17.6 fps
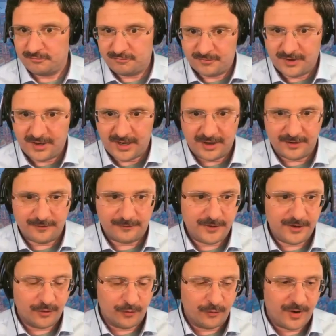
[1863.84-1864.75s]
have
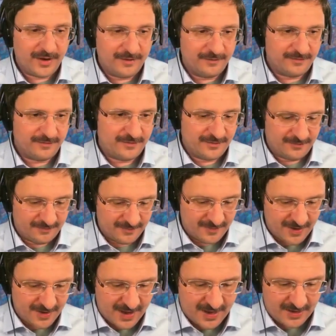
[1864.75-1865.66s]
we arrived
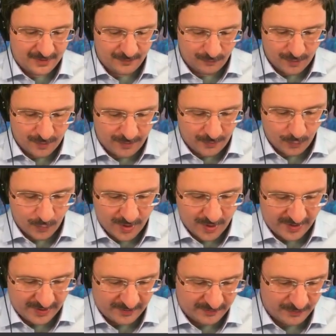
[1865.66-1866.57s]
at what we
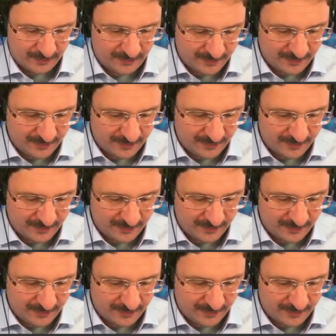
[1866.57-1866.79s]
wanted to?